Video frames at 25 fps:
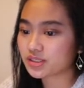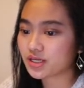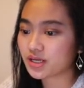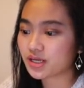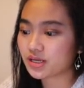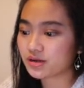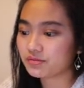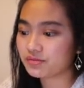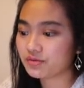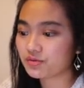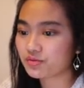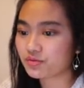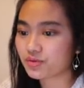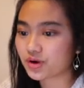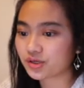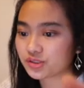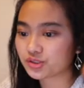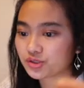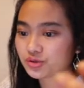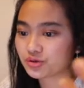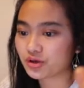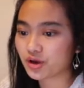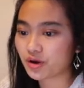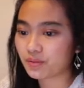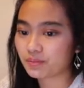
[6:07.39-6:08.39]
And if you want
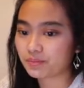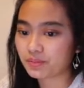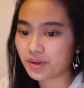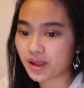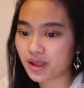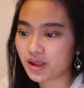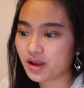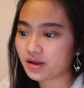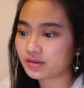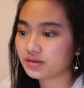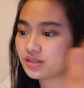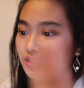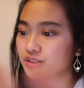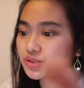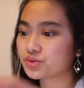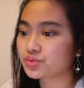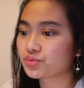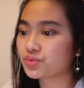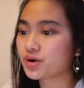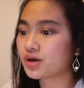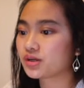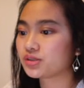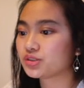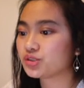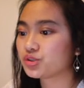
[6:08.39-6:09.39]
to compare this
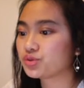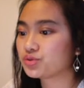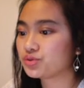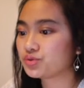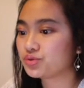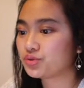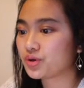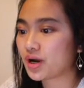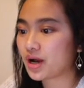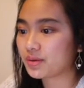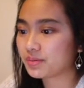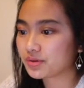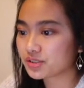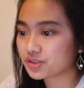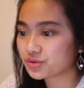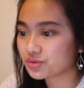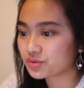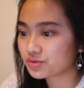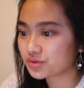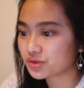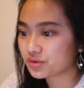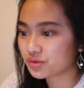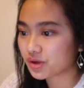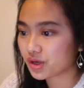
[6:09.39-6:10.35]
one to Amazon,